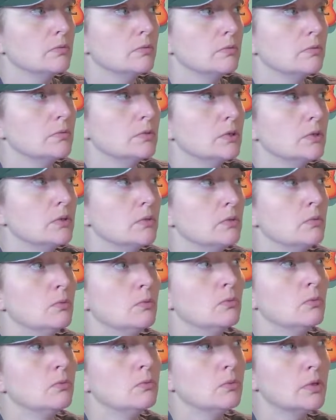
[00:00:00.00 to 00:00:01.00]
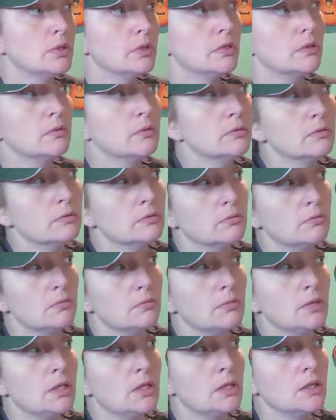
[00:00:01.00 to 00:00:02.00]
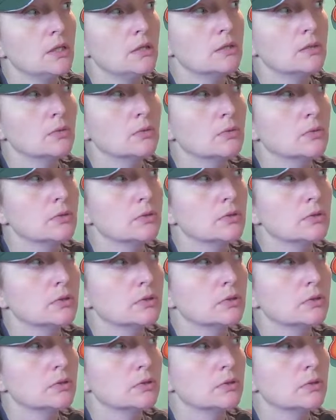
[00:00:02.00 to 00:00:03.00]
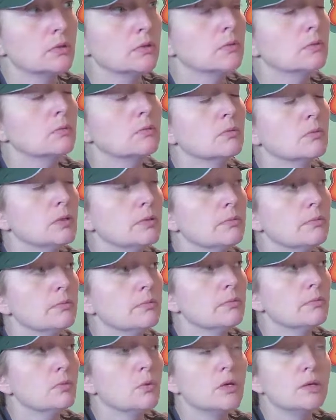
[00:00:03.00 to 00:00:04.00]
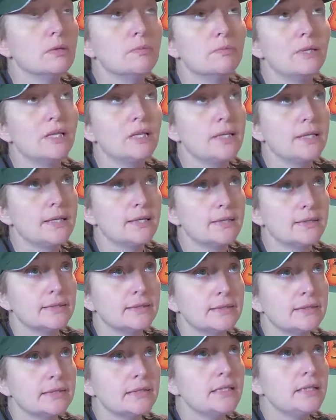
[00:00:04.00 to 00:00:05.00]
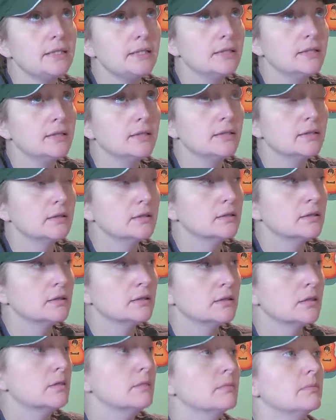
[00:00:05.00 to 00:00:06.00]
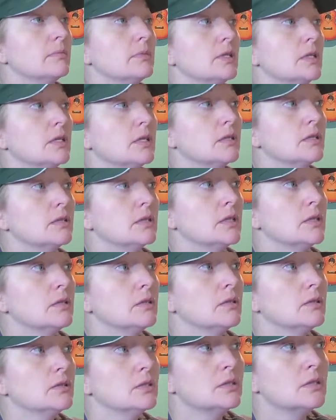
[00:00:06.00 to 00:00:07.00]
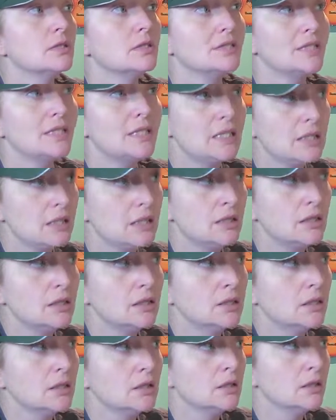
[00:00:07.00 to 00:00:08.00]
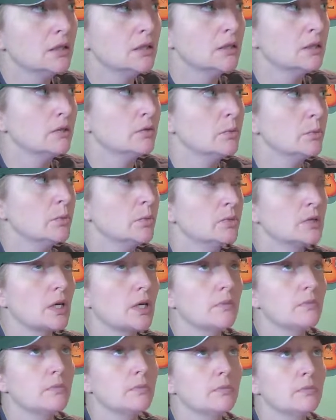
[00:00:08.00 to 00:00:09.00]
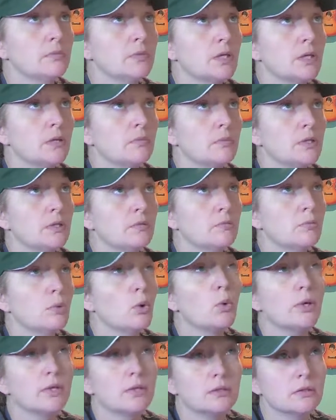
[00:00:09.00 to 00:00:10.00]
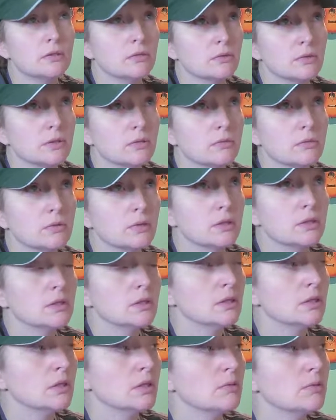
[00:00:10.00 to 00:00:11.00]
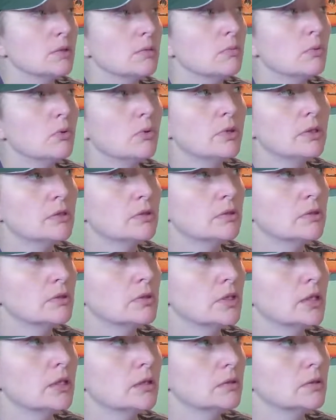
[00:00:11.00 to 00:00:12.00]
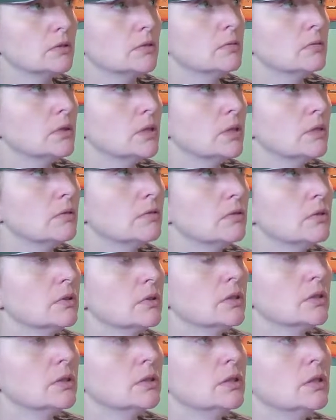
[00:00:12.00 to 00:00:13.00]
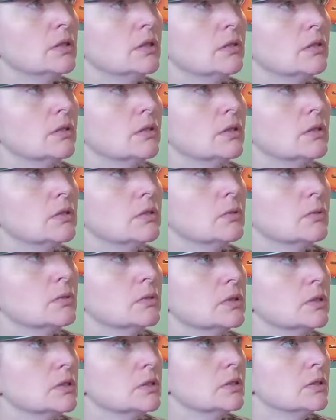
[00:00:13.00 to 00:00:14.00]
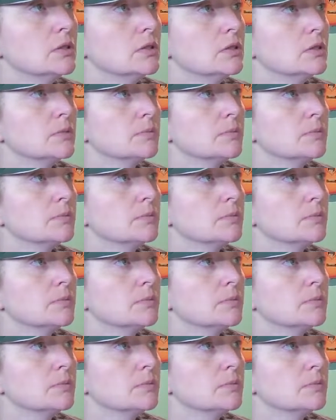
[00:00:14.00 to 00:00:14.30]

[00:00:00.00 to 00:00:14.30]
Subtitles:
do one media source or one media scene, not media scene, just a scene. Type in points or something. You can label it points or text or whatever, and then on the sources